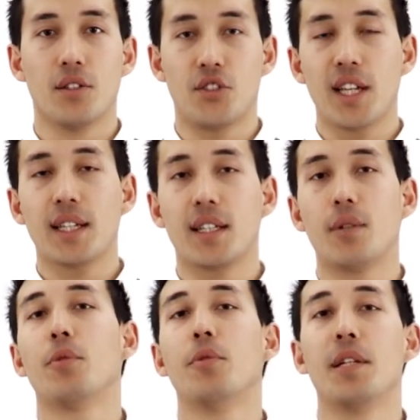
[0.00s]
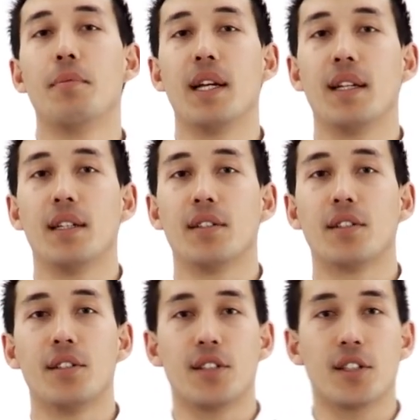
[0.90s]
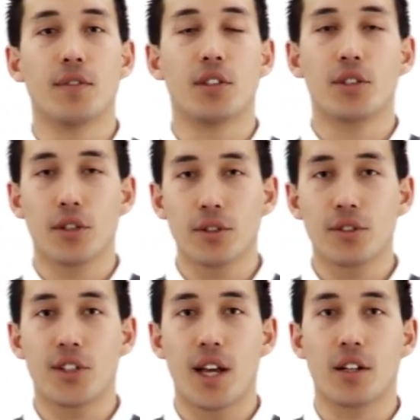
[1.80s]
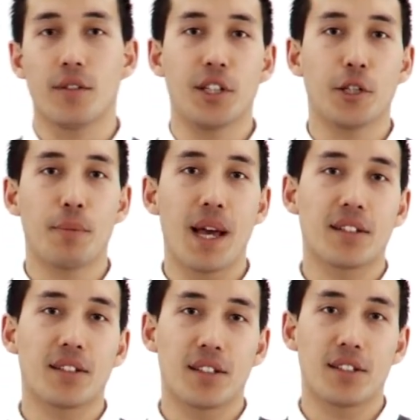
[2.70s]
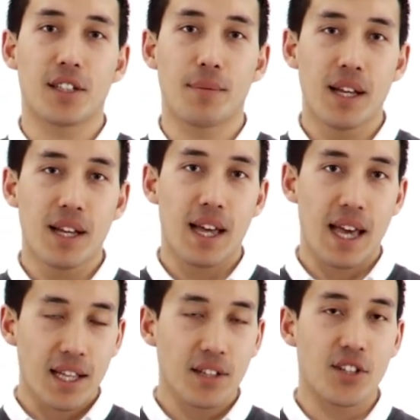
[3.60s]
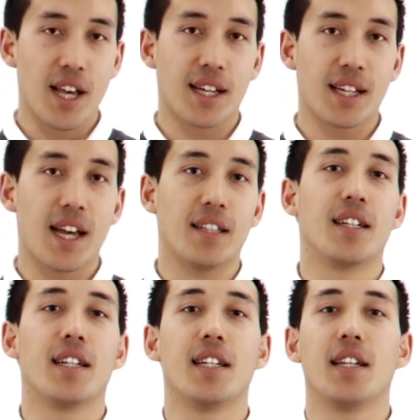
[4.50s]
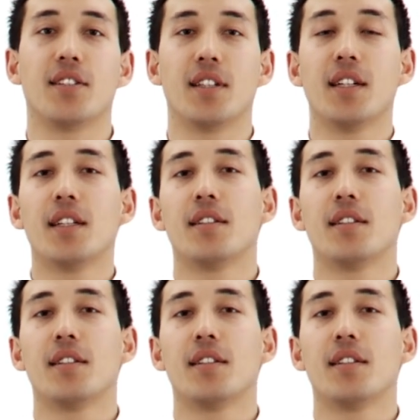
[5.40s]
The J-Kit routine maintenance consists of a total check of the airbag system and jacket at Dainese.